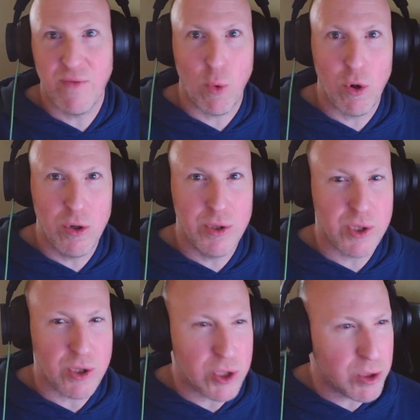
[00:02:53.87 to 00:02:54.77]

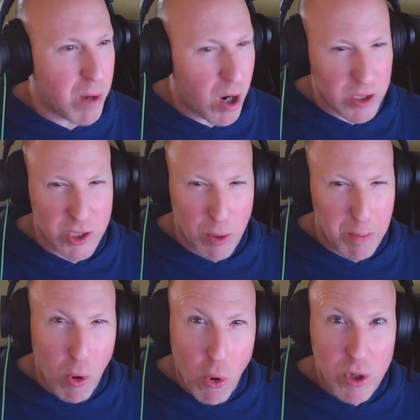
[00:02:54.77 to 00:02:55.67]
worlds or small little
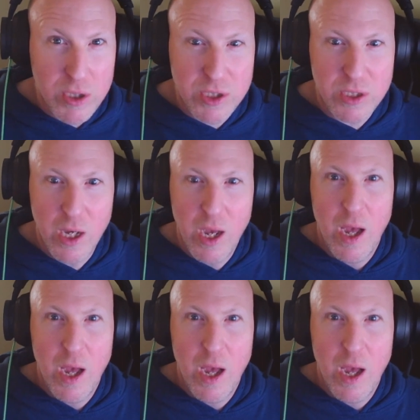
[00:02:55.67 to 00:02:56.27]
boards.